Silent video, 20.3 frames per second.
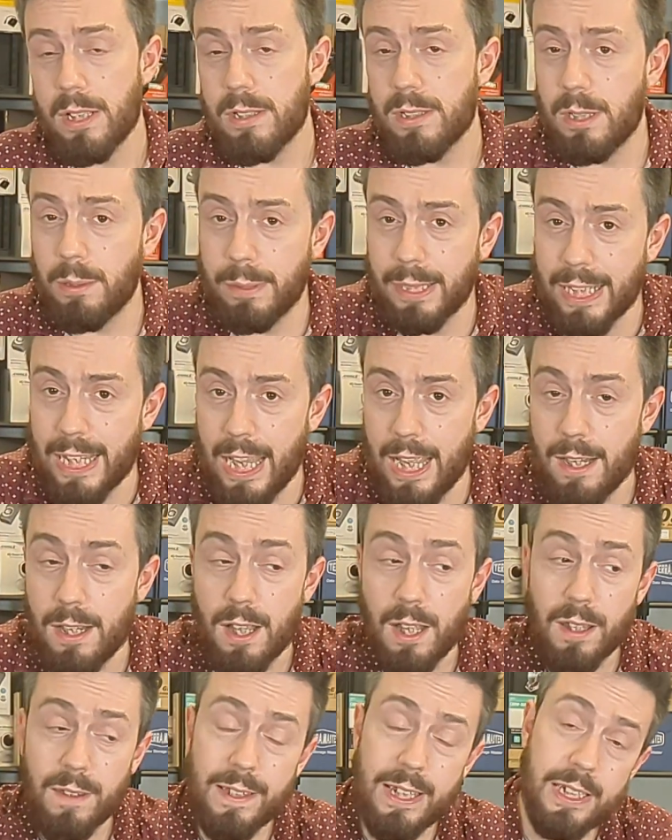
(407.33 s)
So
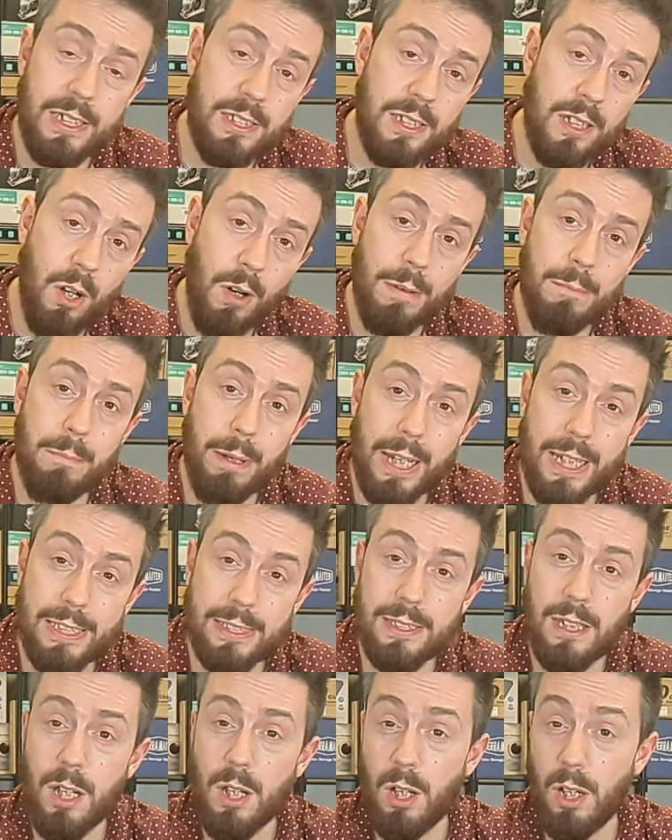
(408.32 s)
again, these 9
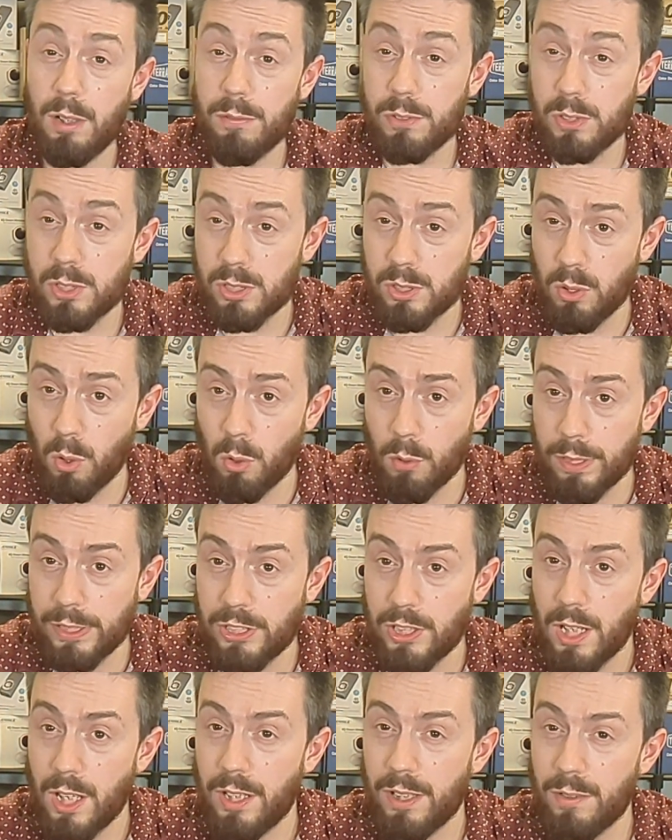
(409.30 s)
bays of
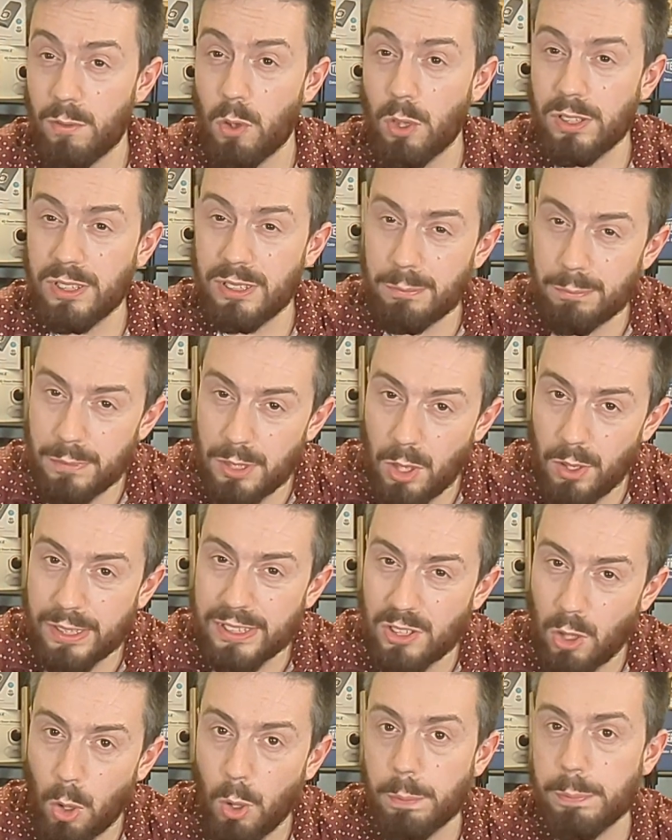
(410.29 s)
storage, you've got some
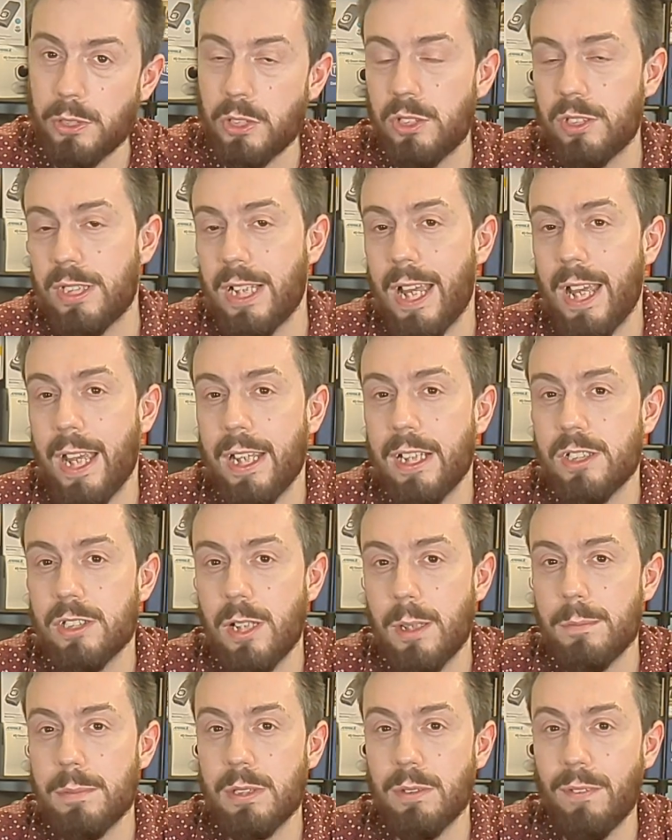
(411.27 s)
nice options there in
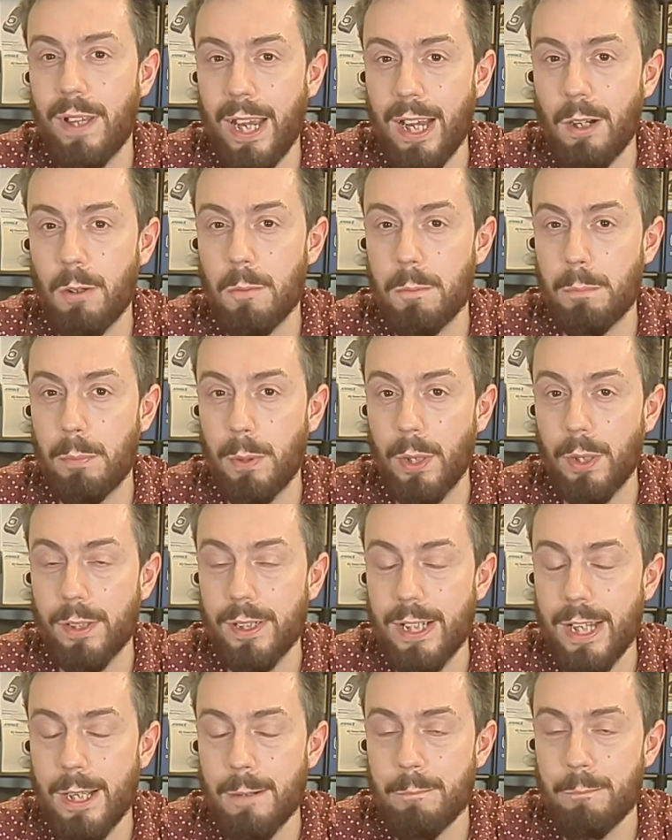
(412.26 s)
terms of
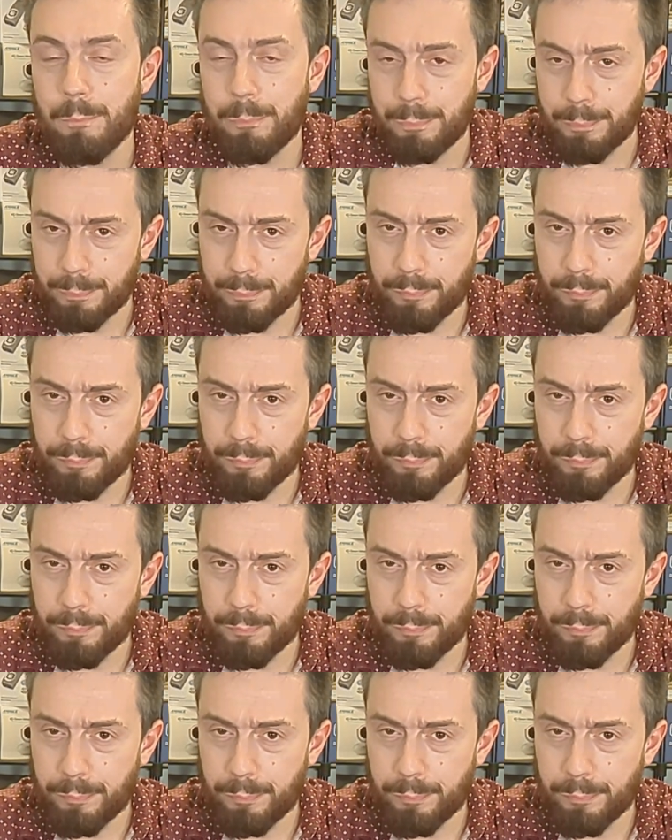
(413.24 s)
output. Now,